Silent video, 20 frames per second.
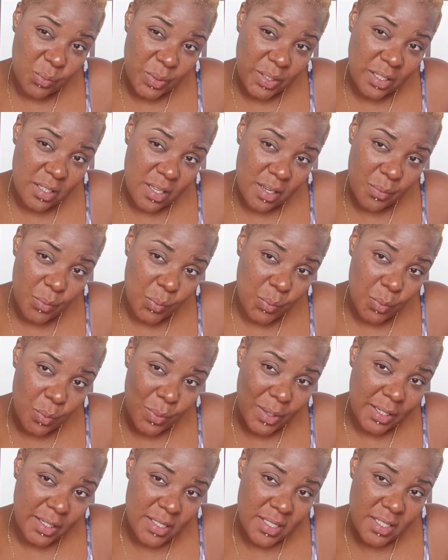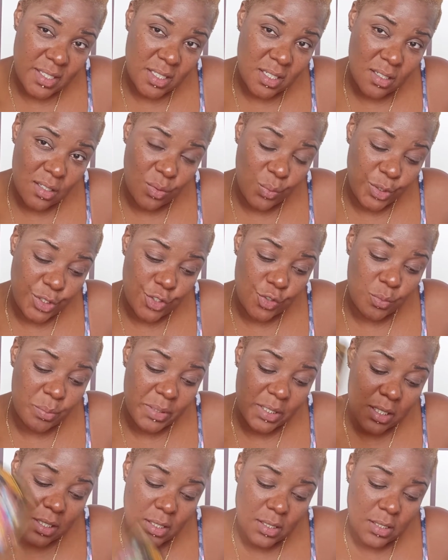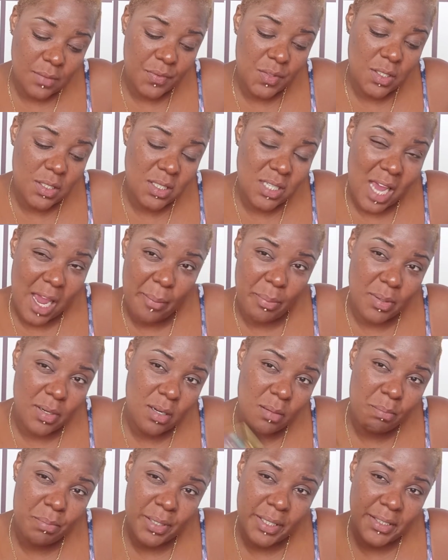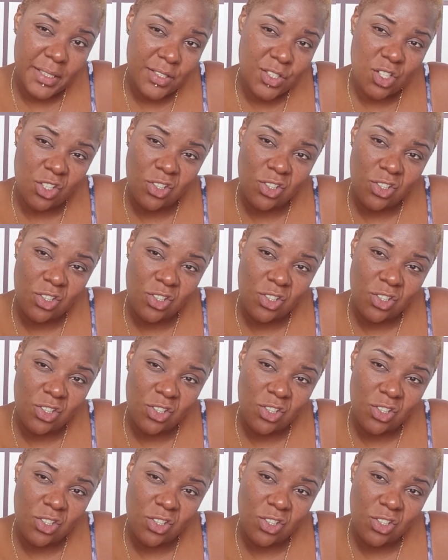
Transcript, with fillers: recon reconcile with you because of this type of abundance.